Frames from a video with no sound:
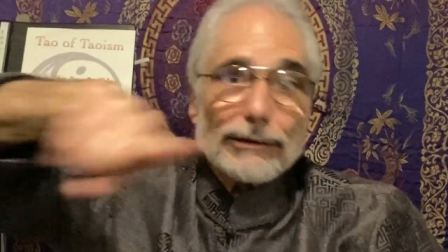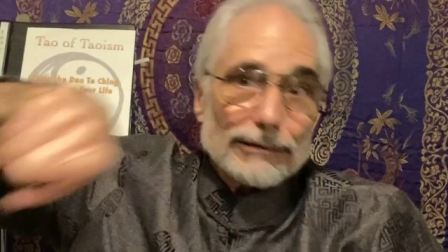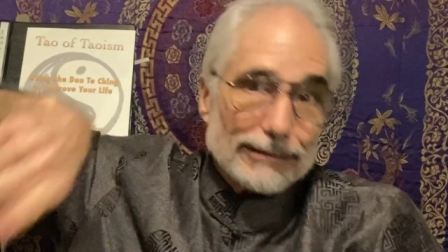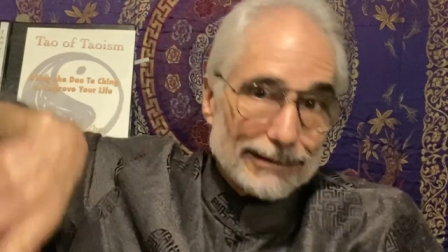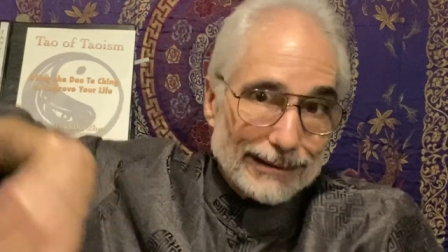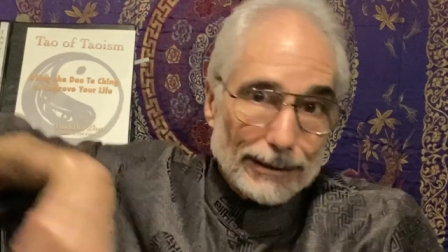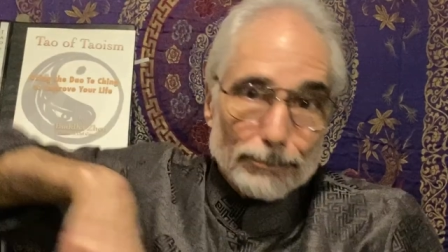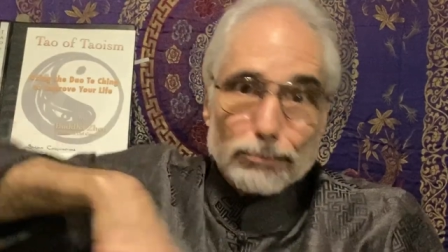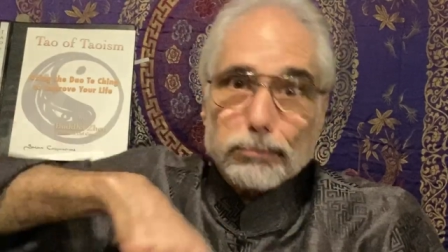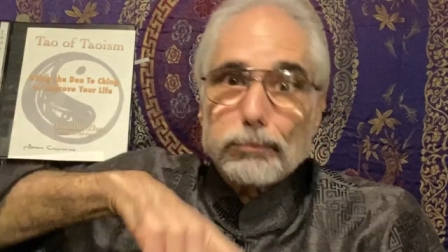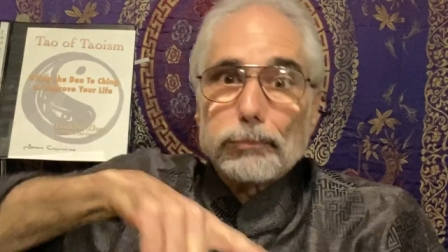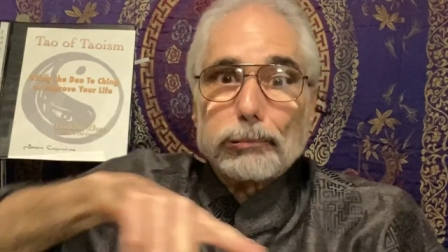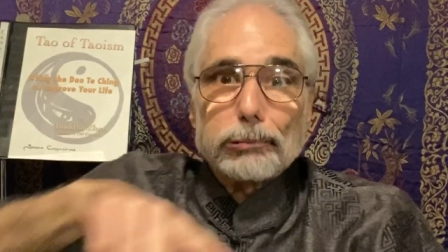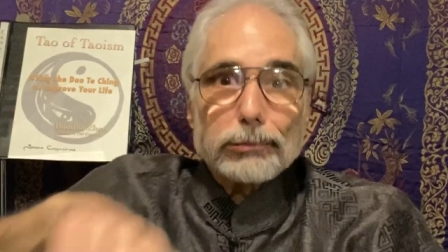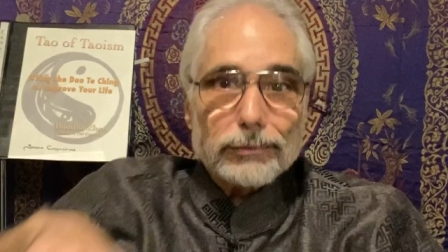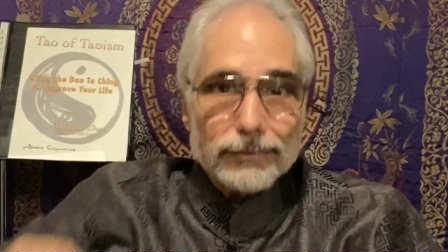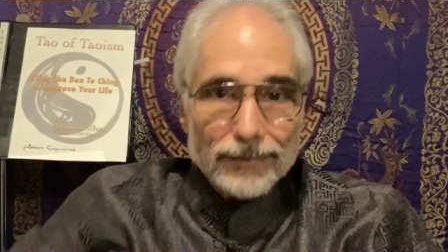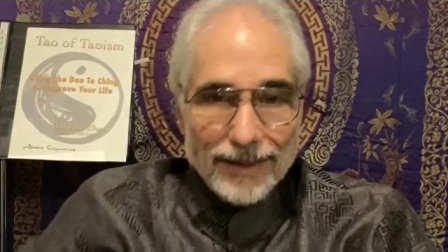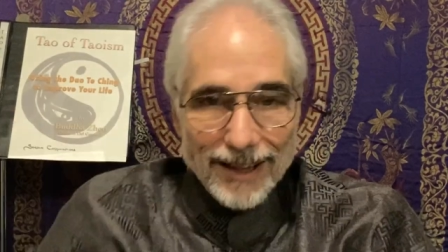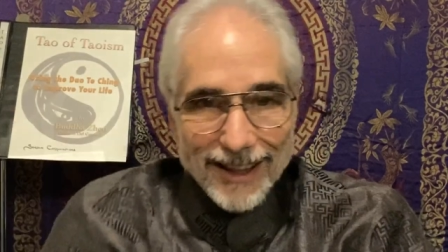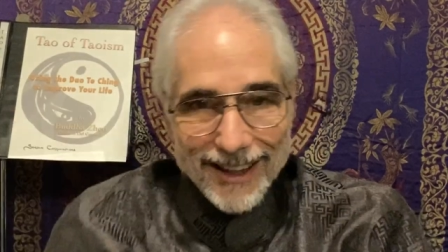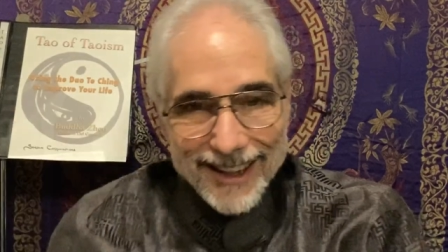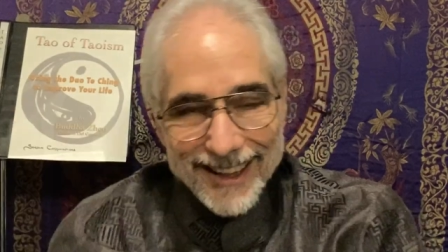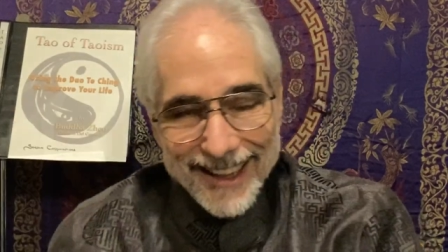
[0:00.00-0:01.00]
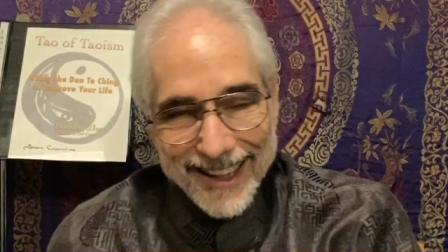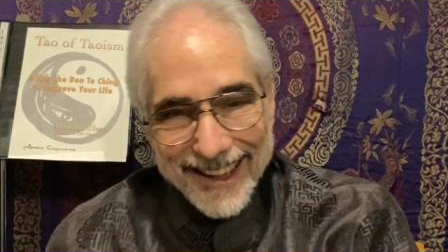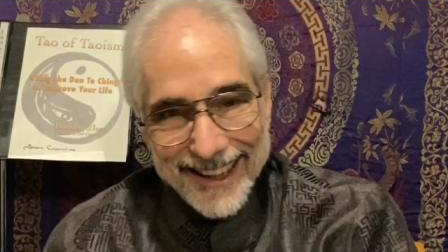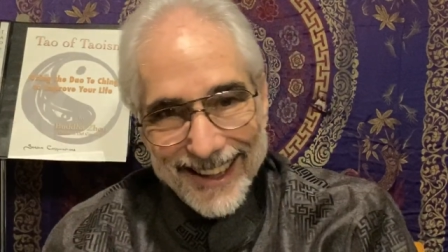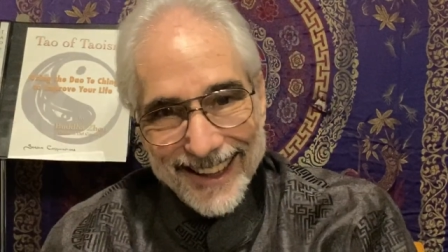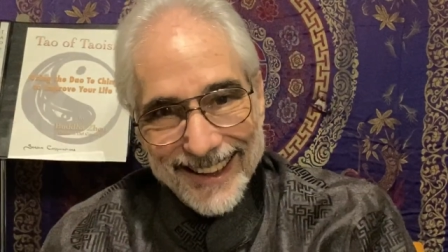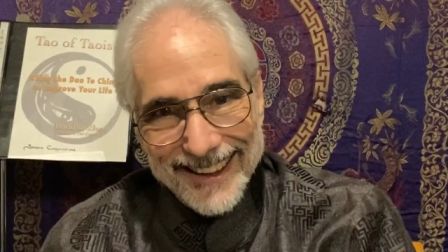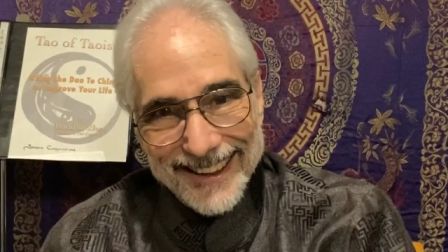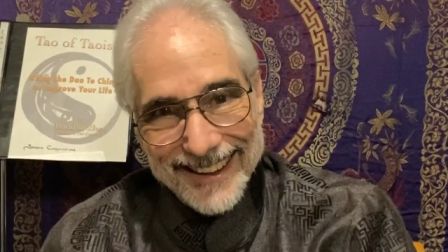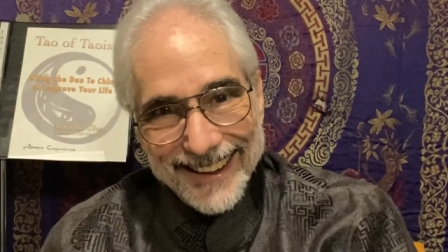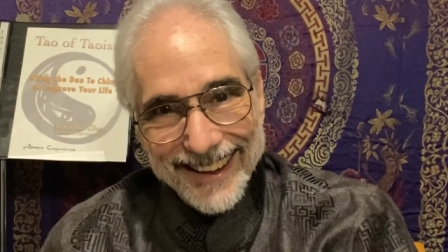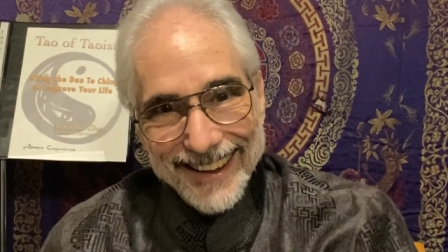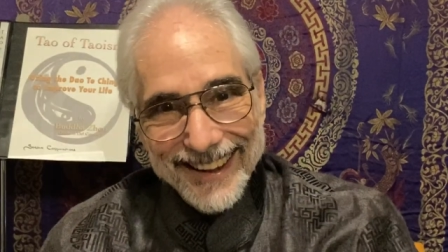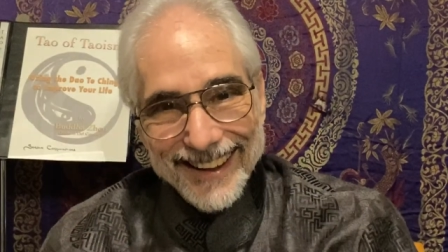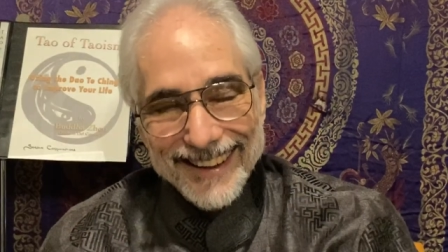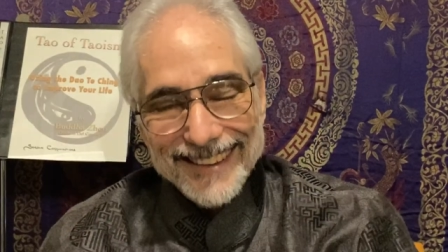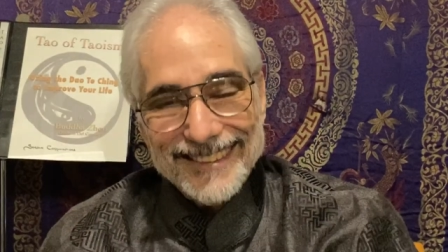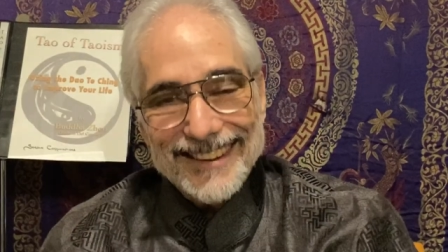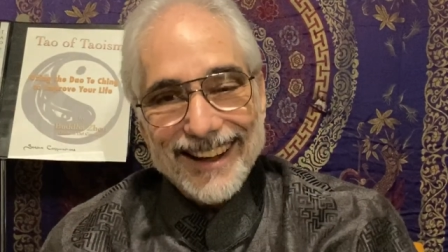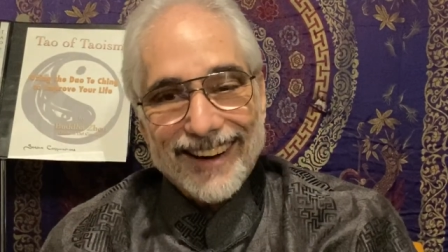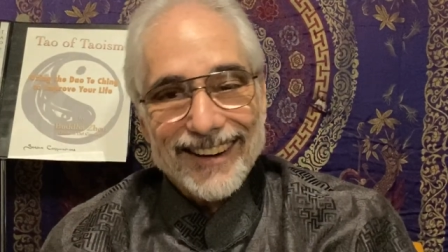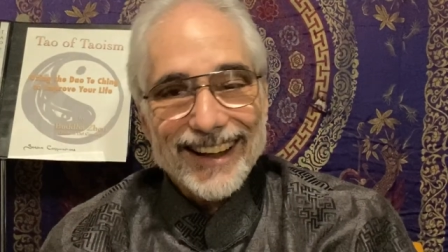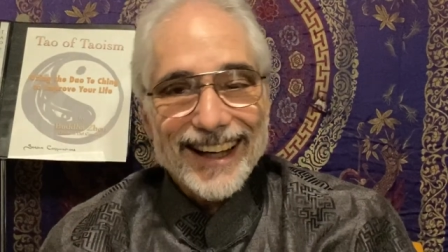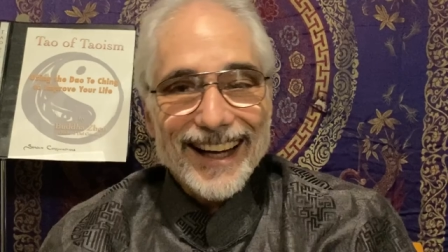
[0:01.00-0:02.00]
there.
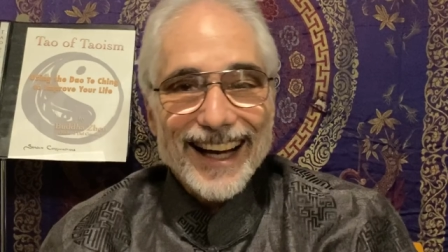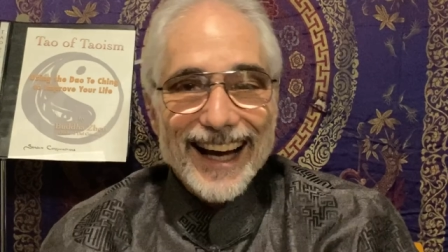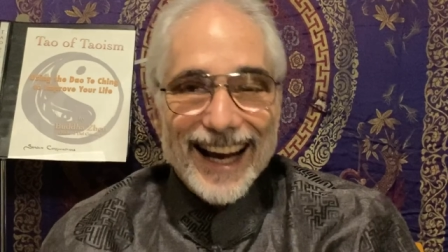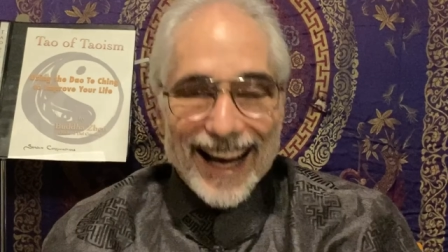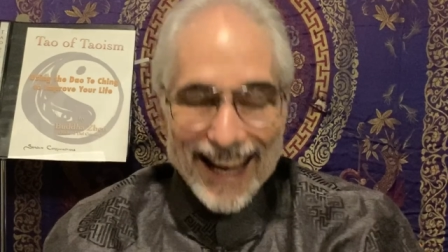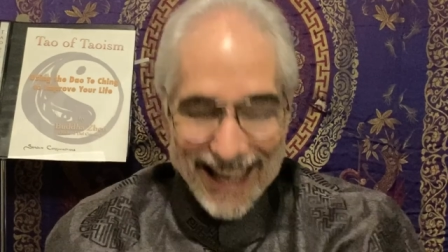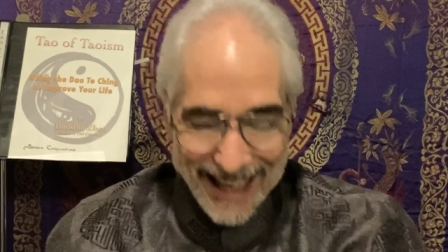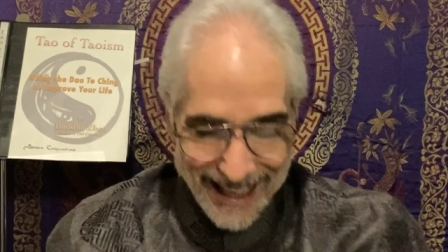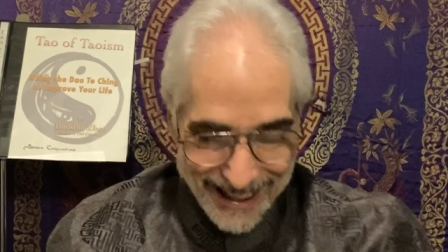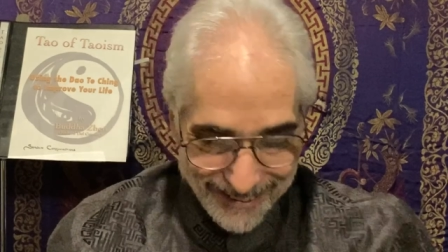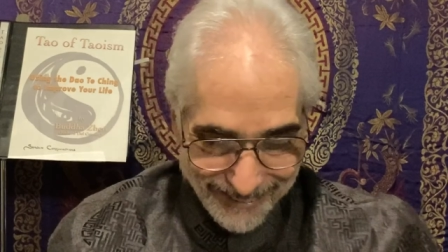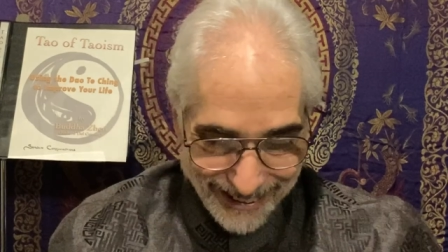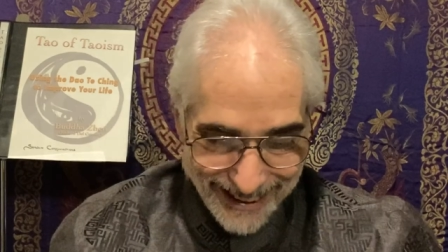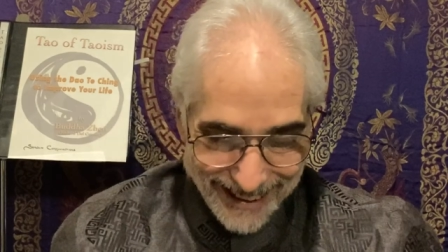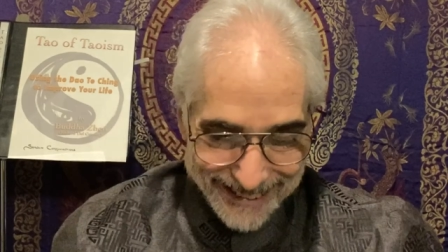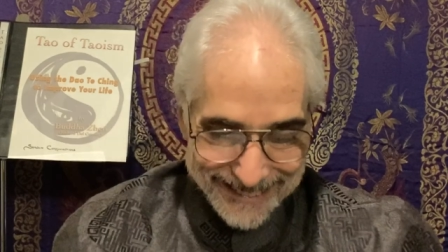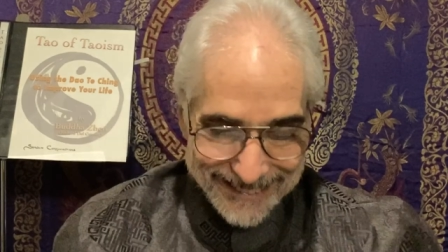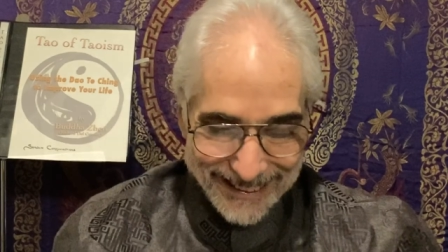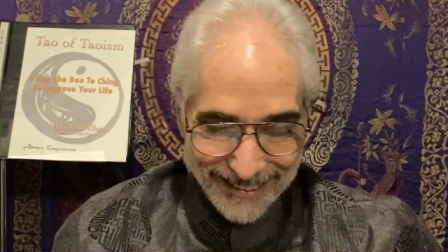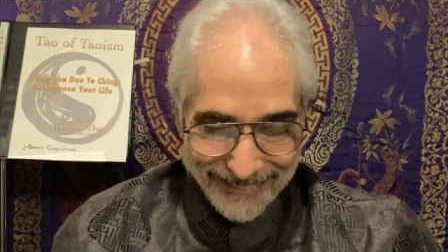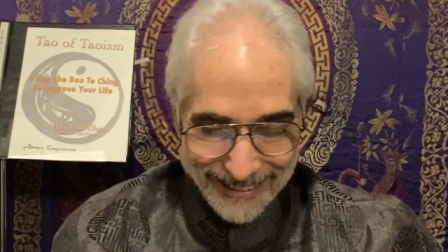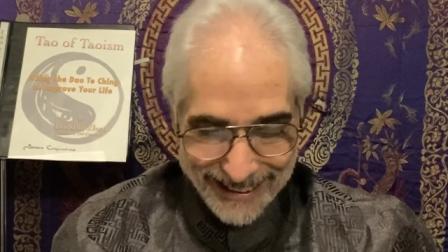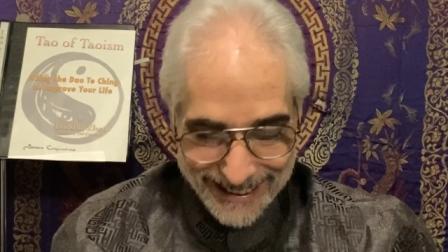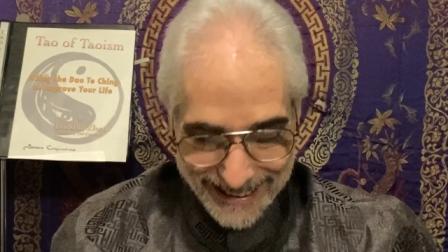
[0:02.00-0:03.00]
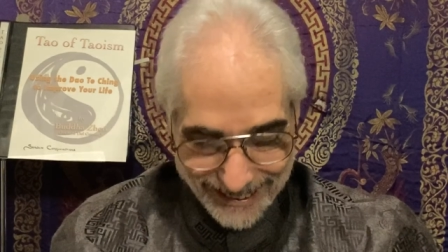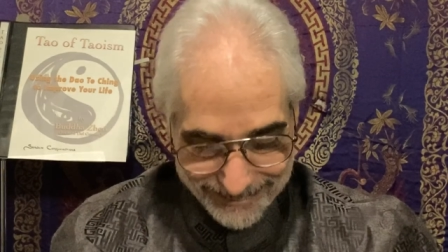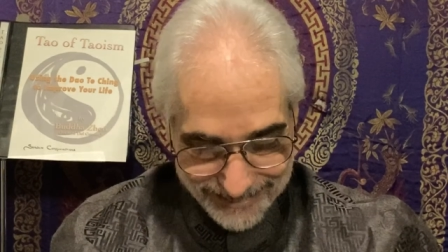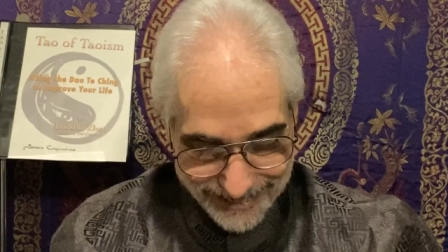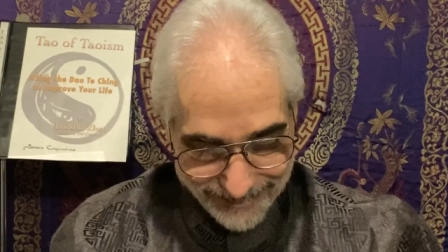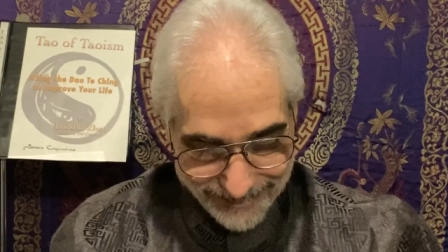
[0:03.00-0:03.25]
So anyway, that's how we kept them.